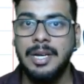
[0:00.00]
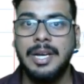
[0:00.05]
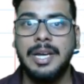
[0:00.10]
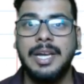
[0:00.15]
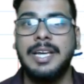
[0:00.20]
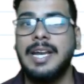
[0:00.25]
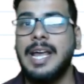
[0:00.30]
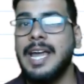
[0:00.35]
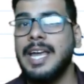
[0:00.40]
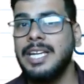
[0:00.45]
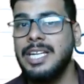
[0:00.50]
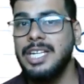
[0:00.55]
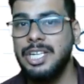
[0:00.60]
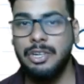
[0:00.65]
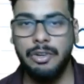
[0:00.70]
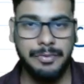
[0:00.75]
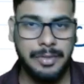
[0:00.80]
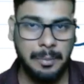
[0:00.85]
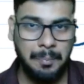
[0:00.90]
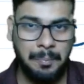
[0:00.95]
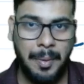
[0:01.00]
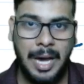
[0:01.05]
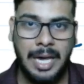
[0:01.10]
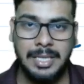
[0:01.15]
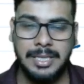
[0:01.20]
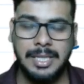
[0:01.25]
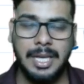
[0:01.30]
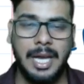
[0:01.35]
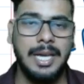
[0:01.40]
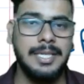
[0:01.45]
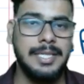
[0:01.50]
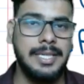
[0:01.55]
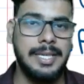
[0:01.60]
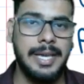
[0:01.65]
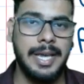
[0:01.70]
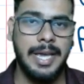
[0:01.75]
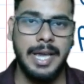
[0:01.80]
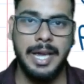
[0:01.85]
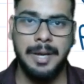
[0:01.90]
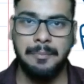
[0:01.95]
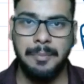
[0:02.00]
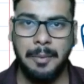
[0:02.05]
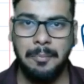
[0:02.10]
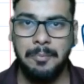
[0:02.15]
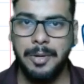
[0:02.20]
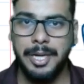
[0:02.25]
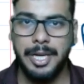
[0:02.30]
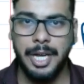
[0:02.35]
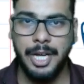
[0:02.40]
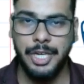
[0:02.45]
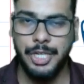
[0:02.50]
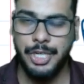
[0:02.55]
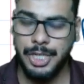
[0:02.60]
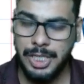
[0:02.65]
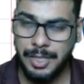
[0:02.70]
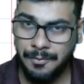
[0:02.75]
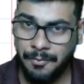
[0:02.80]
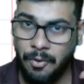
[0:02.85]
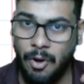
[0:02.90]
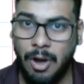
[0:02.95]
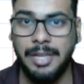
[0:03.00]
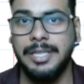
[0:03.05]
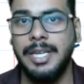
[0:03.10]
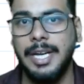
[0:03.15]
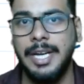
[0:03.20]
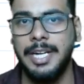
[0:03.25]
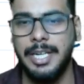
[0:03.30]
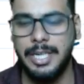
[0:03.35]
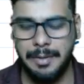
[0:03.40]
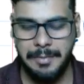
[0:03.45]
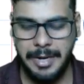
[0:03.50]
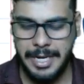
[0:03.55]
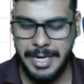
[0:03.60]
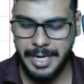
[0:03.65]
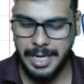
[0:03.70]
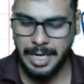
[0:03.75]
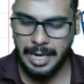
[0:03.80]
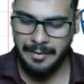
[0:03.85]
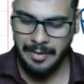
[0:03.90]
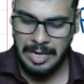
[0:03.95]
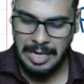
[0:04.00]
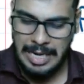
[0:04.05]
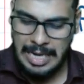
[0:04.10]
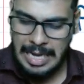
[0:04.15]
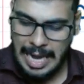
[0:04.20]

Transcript: in any of the past ICAI publications for the intermediate level.